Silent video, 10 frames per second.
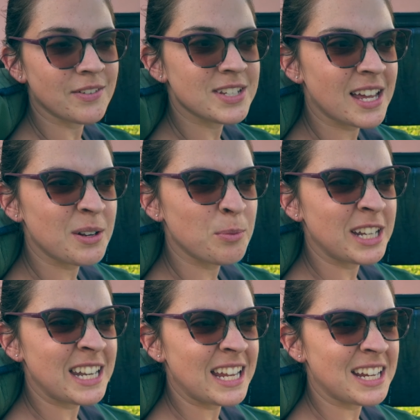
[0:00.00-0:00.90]
I've decided we
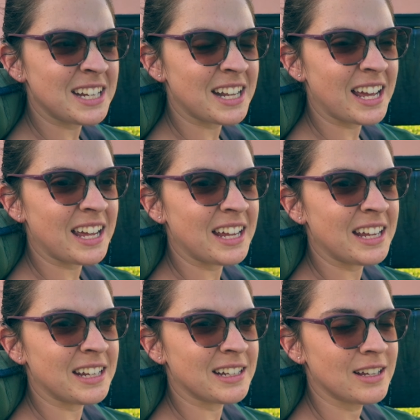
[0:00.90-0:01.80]
need
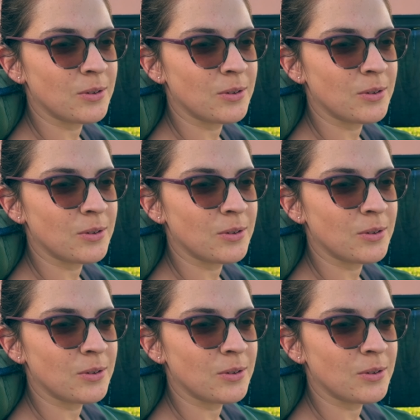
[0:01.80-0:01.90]
a,